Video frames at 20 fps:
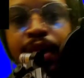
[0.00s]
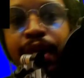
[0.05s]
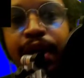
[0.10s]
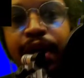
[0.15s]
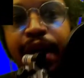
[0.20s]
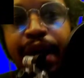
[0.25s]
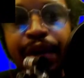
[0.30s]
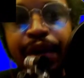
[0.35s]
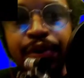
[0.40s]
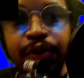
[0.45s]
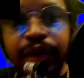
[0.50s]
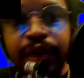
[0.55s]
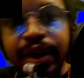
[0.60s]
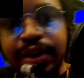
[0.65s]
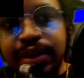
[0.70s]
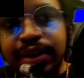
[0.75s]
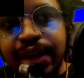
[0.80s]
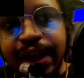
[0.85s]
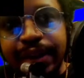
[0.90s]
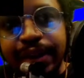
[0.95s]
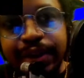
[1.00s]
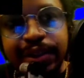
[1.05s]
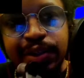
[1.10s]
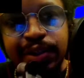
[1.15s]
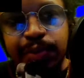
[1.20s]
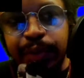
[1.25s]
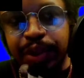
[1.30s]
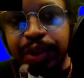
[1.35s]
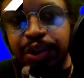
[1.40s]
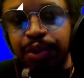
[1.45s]
and you can take this
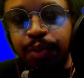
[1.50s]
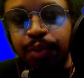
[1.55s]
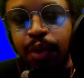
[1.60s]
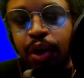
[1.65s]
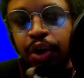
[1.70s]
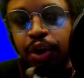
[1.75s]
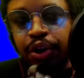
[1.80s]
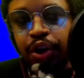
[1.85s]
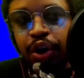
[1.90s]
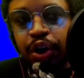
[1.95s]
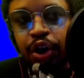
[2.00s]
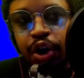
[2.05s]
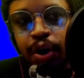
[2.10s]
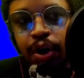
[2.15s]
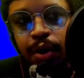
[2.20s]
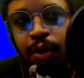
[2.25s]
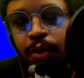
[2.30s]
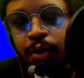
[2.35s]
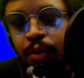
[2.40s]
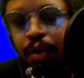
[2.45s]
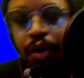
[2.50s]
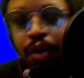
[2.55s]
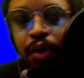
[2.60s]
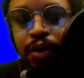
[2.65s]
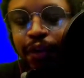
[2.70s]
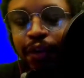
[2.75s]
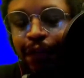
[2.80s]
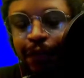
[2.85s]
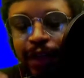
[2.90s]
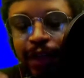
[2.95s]
with you on the go, on
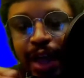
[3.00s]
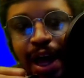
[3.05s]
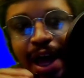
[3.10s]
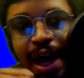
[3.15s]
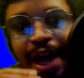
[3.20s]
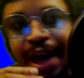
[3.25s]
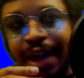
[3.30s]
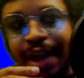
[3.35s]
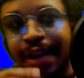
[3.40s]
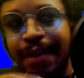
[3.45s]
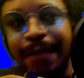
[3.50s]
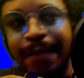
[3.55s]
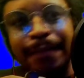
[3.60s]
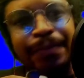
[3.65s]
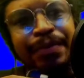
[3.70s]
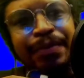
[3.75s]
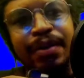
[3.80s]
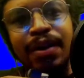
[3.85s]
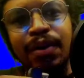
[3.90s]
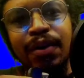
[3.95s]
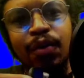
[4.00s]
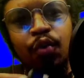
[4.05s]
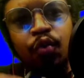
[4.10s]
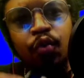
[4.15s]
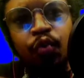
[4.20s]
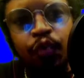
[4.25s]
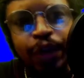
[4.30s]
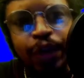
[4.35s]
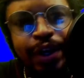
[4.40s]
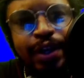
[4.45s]
the fly.
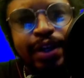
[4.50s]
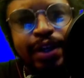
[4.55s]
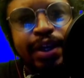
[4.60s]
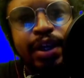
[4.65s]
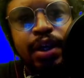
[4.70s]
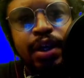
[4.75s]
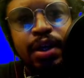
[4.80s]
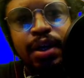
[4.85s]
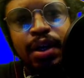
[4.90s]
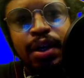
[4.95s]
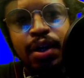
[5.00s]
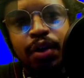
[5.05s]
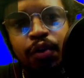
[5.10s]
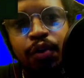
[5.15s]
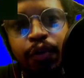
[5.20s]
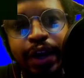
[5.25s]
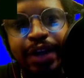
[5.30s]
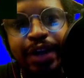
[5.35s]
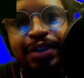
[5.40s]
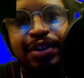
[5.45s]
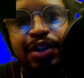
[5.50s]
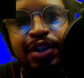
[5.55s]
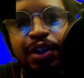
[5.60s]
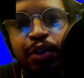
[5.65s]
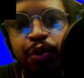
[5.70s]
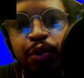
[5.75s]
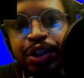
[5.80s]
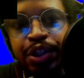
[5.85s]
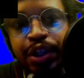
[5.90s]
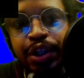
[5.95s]
Really great
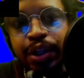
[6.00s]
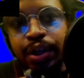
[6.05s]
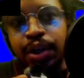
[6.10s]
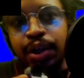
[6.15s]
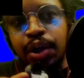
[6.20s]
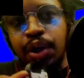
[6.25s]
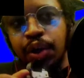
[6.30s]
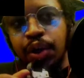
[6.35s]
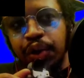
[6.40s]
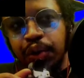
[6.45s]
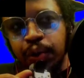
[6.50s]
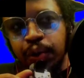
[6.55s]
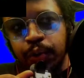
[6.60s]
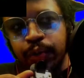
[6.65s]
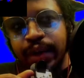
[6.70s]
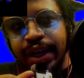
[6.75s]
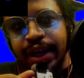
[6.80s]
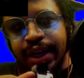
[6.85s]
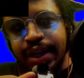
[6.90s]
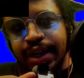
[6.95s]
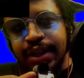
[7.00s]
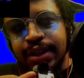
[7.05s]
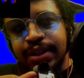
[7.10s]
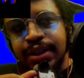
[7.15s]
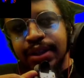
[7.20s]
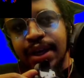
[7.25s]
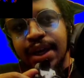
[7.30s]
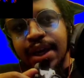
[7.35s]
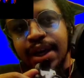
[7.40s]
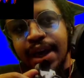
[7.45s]
solution. You niggas
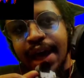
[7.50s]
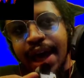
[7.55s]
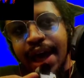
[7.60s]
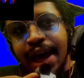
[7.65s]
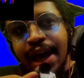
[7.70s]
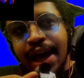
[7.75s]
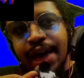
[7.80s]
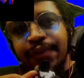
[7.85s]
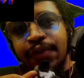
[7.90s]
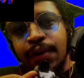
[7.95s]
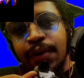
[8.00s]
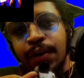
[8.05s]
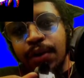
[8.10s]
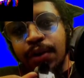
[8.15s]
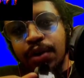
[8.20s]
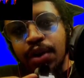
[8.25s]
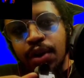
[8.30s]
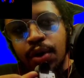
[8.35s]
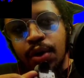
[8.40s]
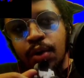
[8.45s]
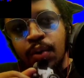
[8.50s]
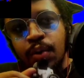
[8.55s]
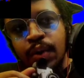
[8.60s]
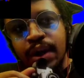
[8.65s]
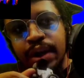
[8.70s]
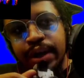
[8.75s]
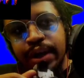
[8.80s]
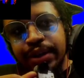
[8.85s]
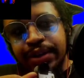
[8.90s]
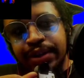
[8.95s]
have no
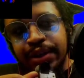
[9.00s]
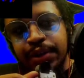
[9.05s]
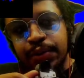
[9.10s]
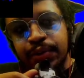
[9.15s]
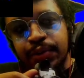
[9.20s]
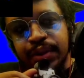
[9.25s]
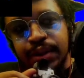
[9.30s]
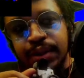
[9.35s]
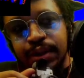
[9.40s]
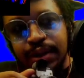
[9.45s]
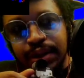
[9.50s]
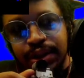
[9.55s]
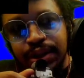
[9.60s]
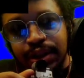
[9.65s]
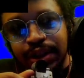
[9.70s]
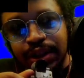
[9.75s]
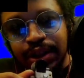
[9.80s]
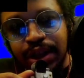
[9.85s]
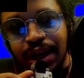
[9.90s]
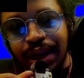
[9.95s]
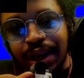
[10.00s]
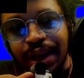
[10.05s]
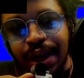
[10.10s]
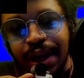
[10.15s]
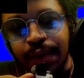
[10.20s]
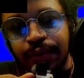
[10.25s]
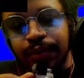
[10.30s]
excuse. Let's check it out.